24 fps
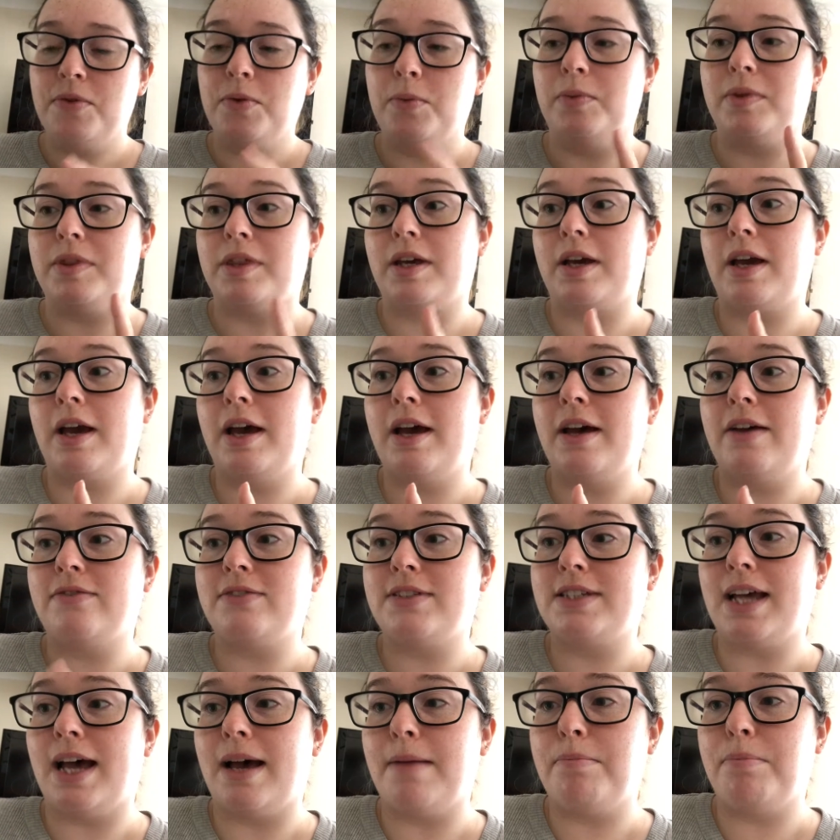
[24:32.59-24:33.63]
with the curved
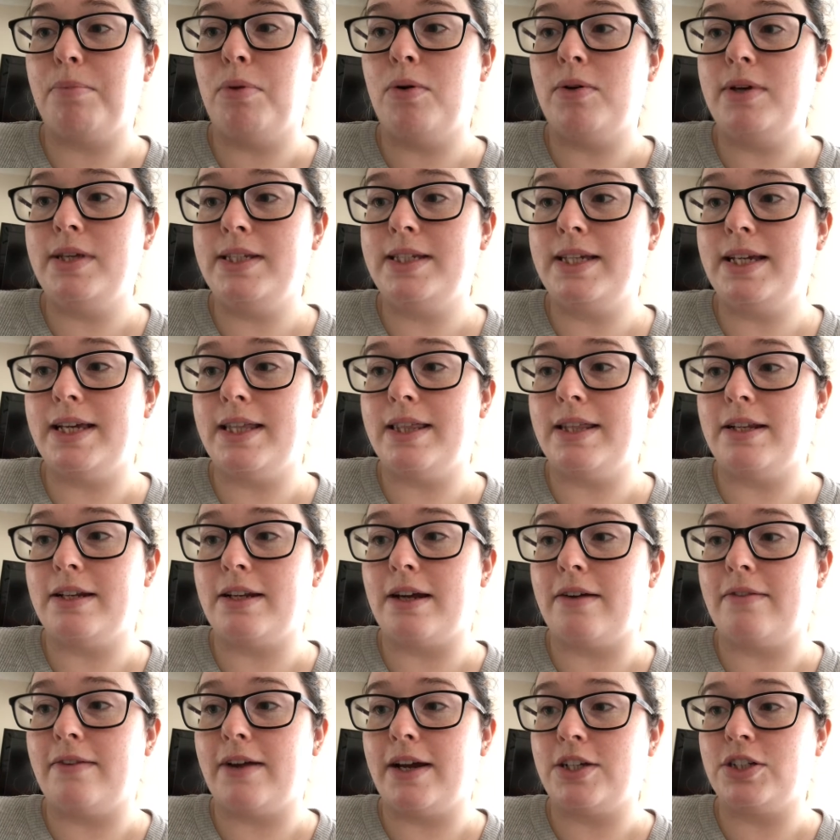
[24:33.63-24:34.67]
tab pointing in the
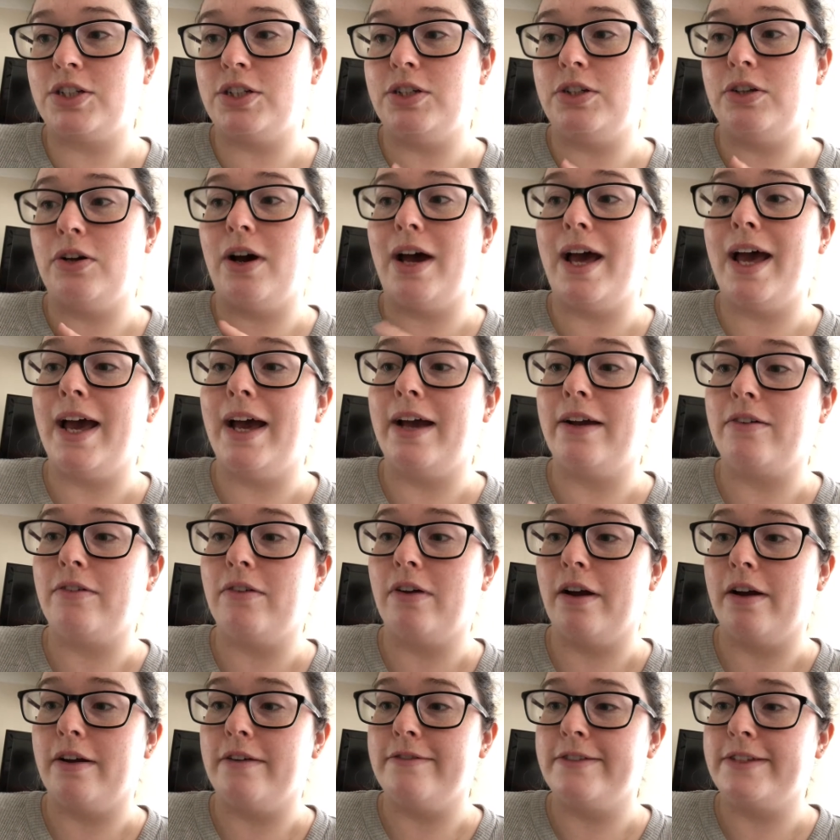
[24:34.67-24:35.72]
direction your hair
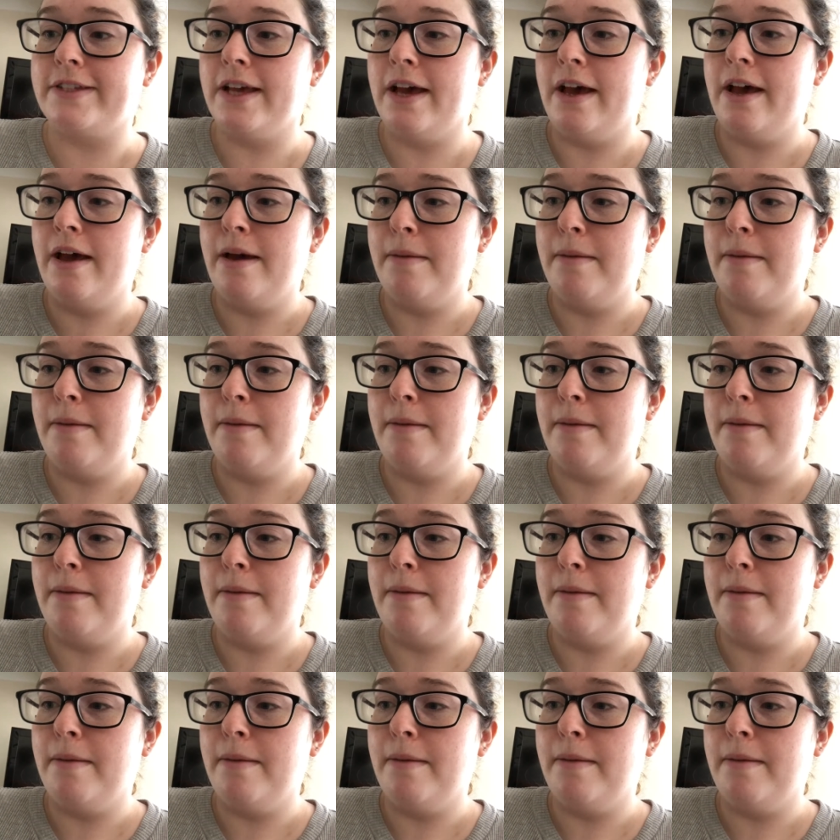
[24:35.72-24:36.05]
grows.